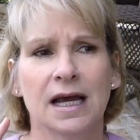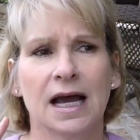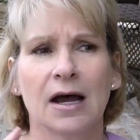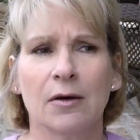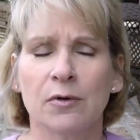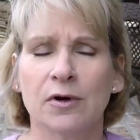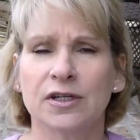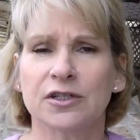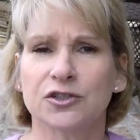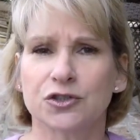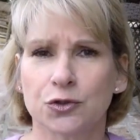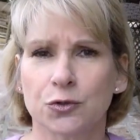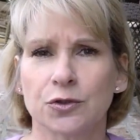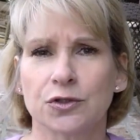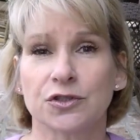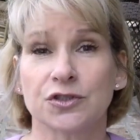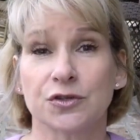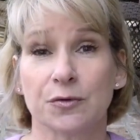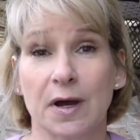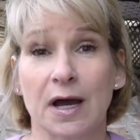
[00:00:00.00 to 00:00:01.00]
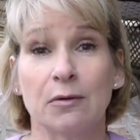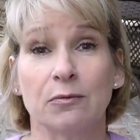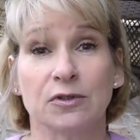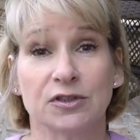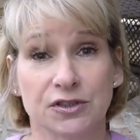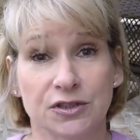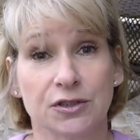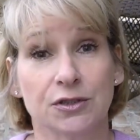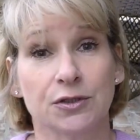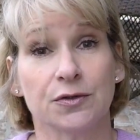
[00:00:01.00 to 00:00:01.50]
I want it shorter, so I
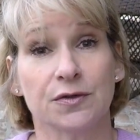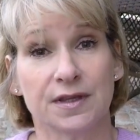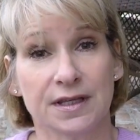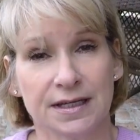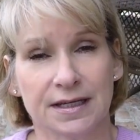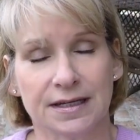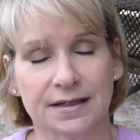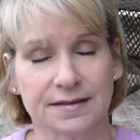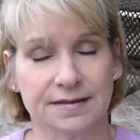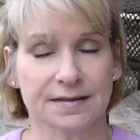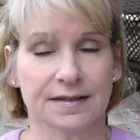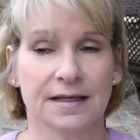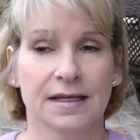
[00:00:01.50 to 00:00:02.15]
will do this,